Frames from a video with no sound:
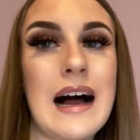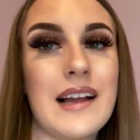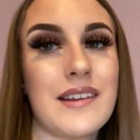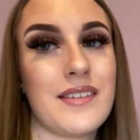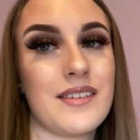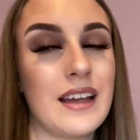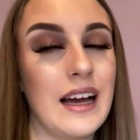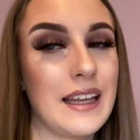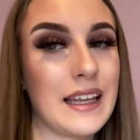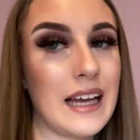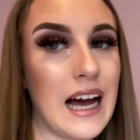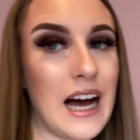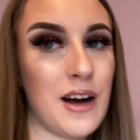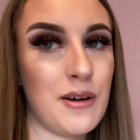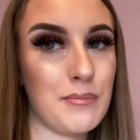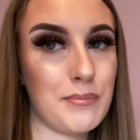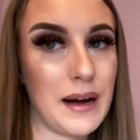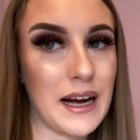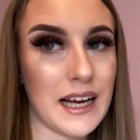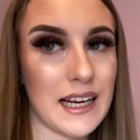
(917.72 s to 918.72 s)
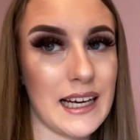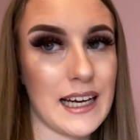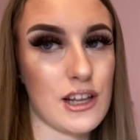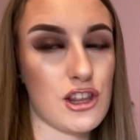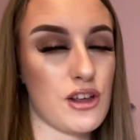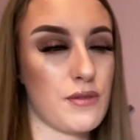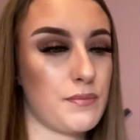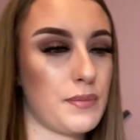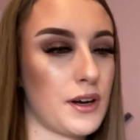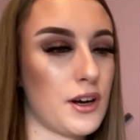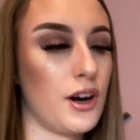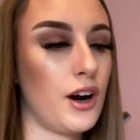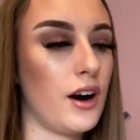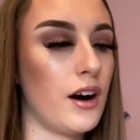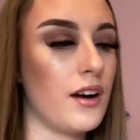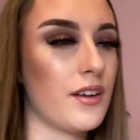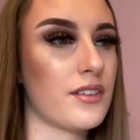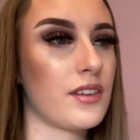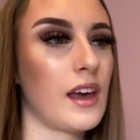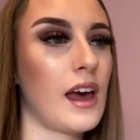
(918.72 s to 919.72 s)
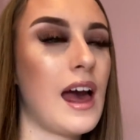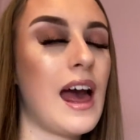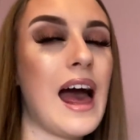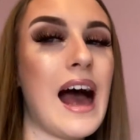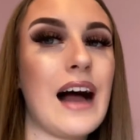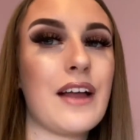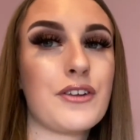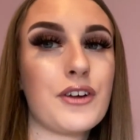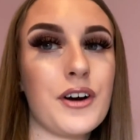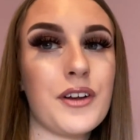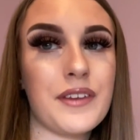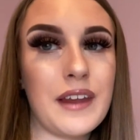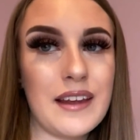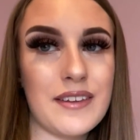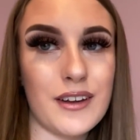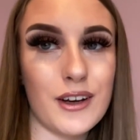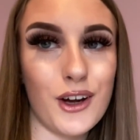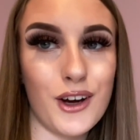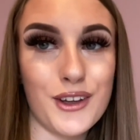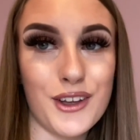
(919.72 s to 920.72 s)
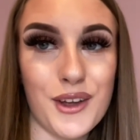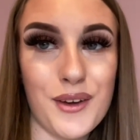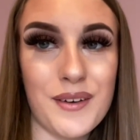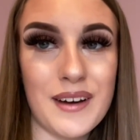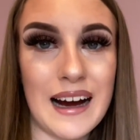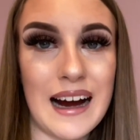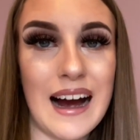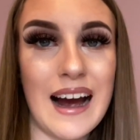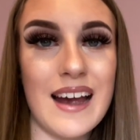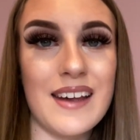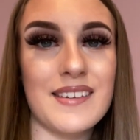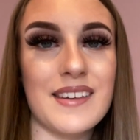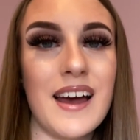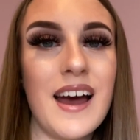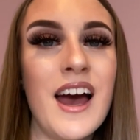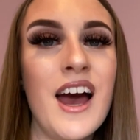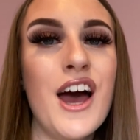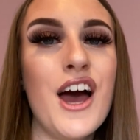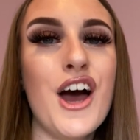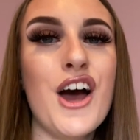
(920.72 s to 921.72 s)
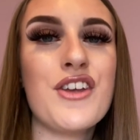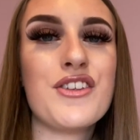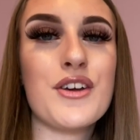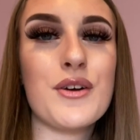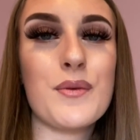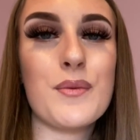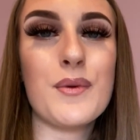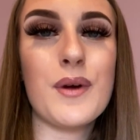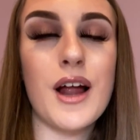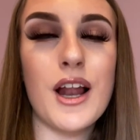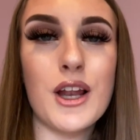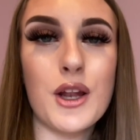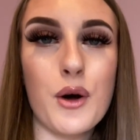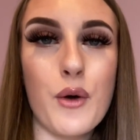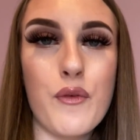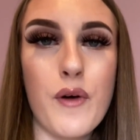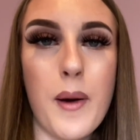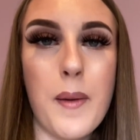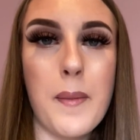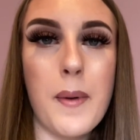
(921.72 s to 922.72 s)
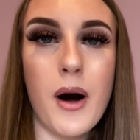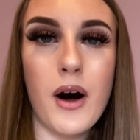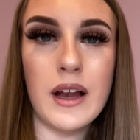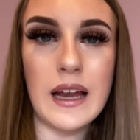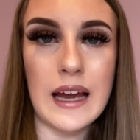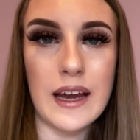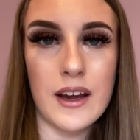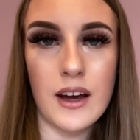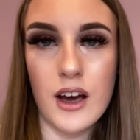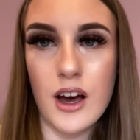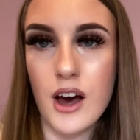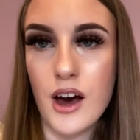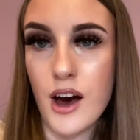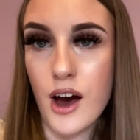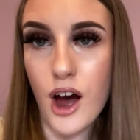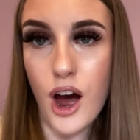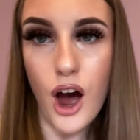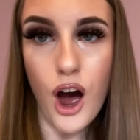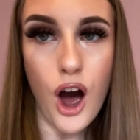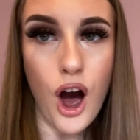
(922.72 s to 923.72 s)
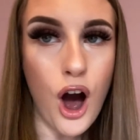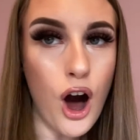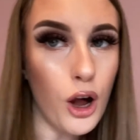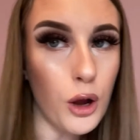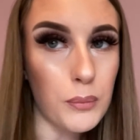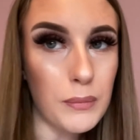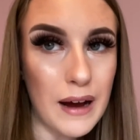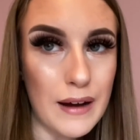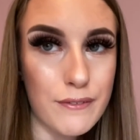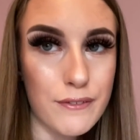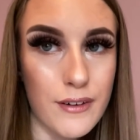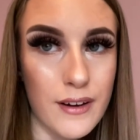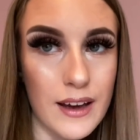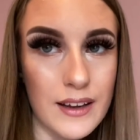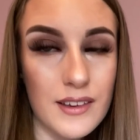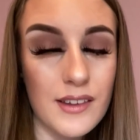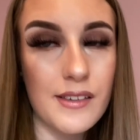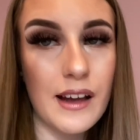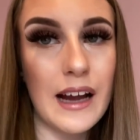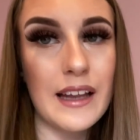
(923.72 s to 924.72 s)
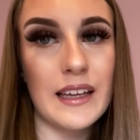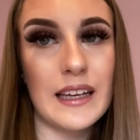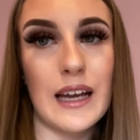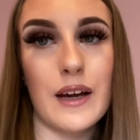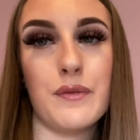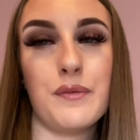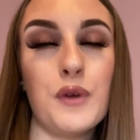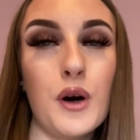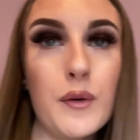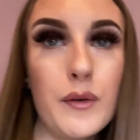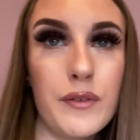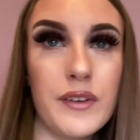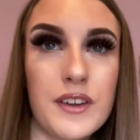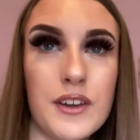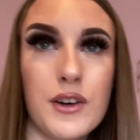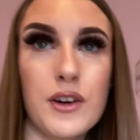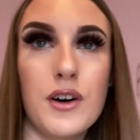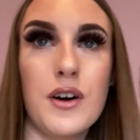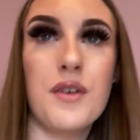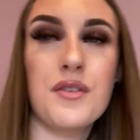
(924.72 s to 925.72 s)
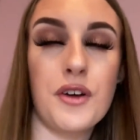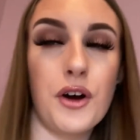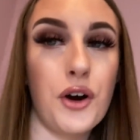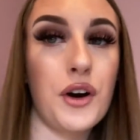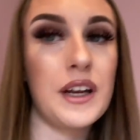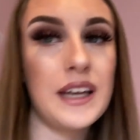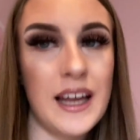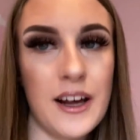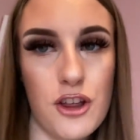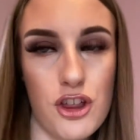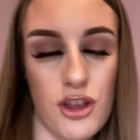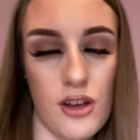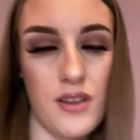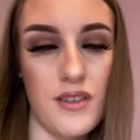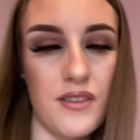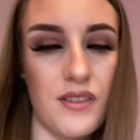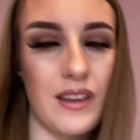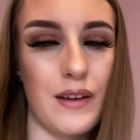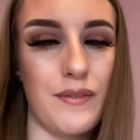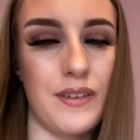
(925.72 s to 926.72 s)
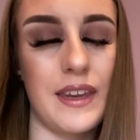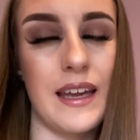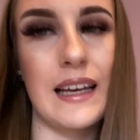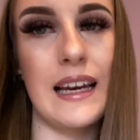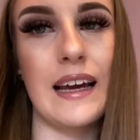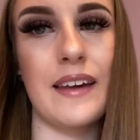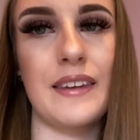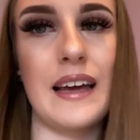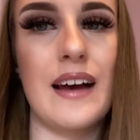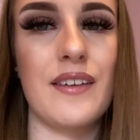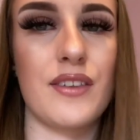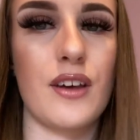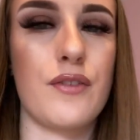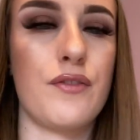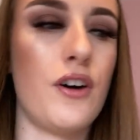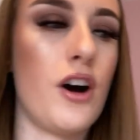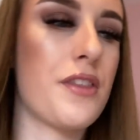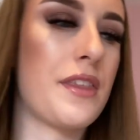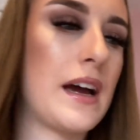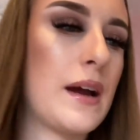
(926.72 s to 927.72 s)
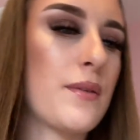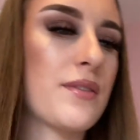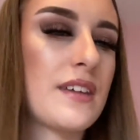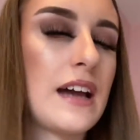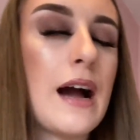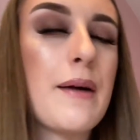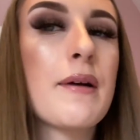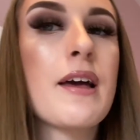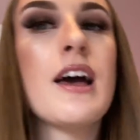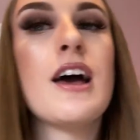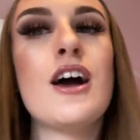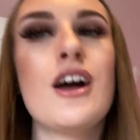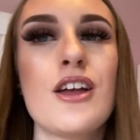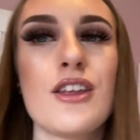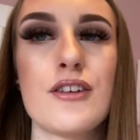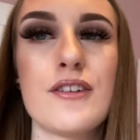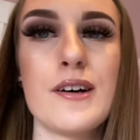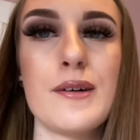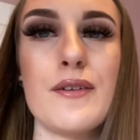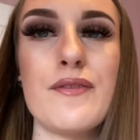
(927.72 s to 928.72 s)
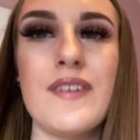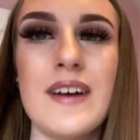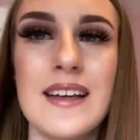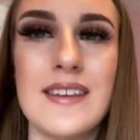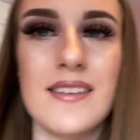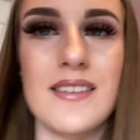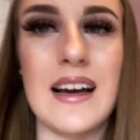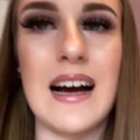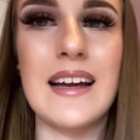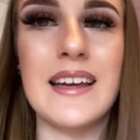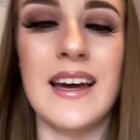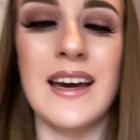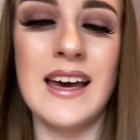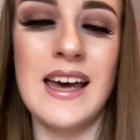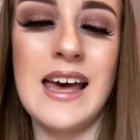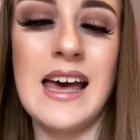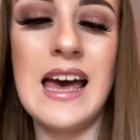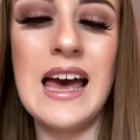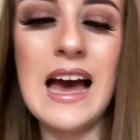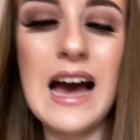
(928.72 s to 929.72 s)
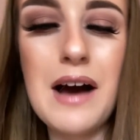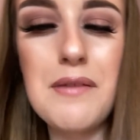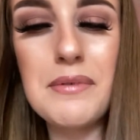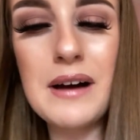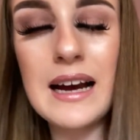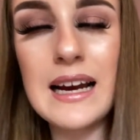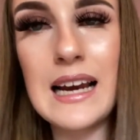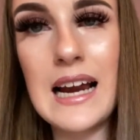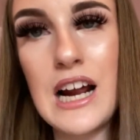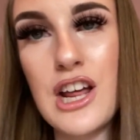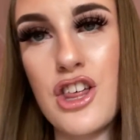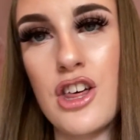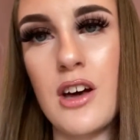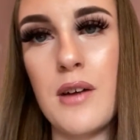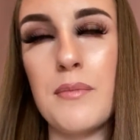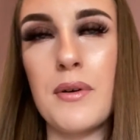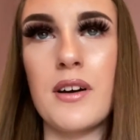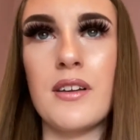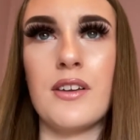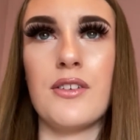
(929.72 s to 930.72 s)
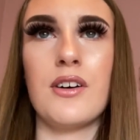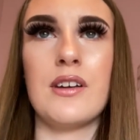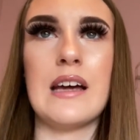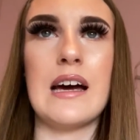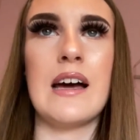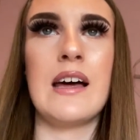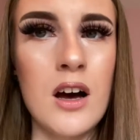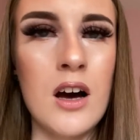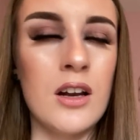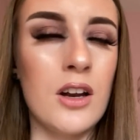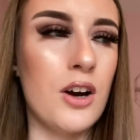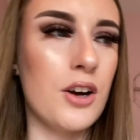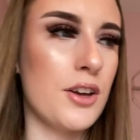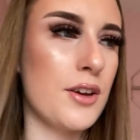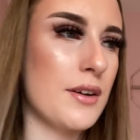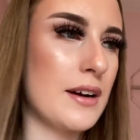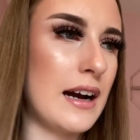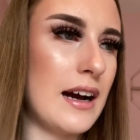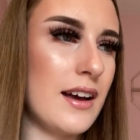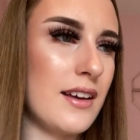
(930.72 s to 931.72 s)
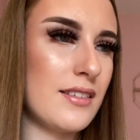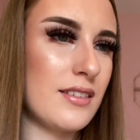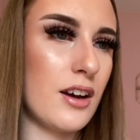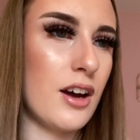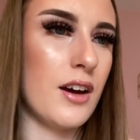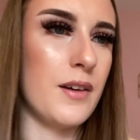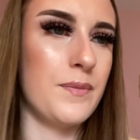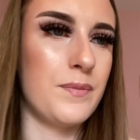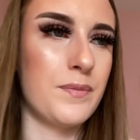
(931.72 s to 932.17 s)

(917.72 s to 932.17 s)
designer handbag collection because I know that a lot of you guys do love like all my fake designer like photo videos or collections and everything like that. So I thought that it was time to film a fake designer handbag collection because I know that a lot of you guys are uh,